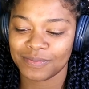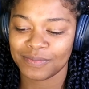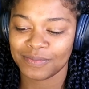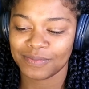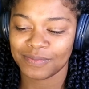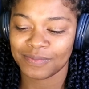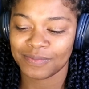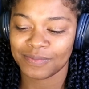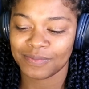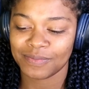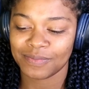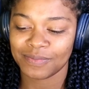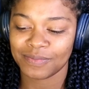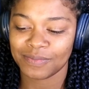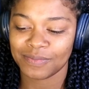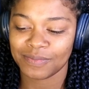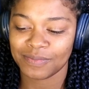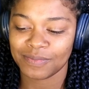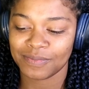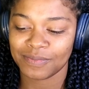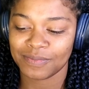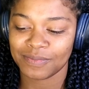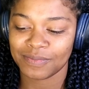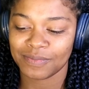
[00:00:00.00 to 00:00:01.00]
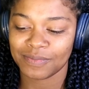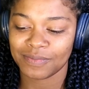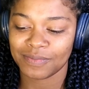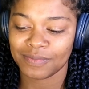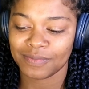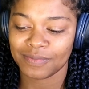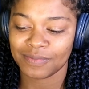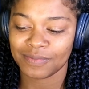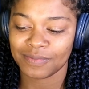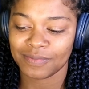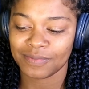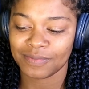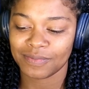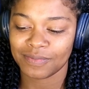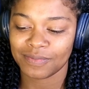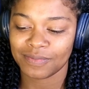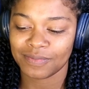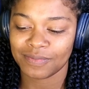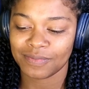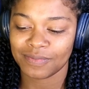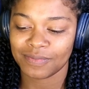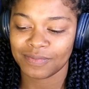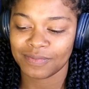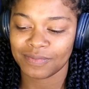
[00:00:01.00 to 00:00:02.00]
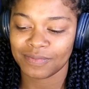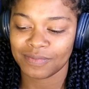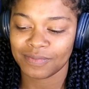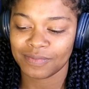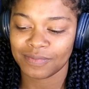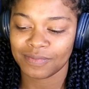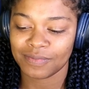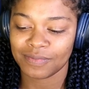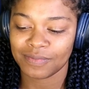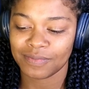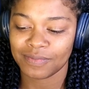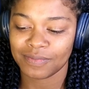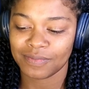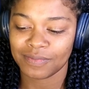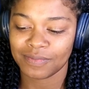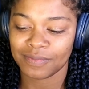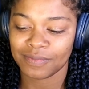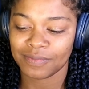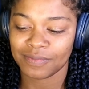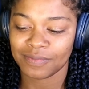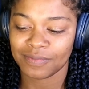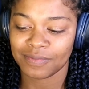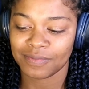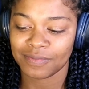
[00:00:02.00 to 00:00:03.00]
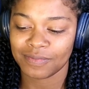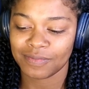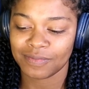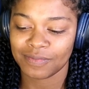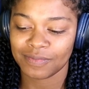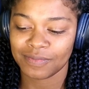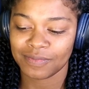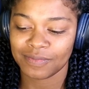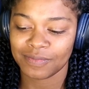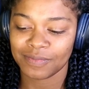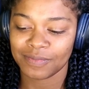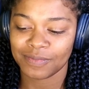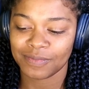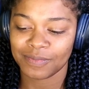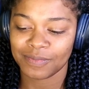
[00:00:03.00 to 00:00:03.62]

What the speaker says: (silent)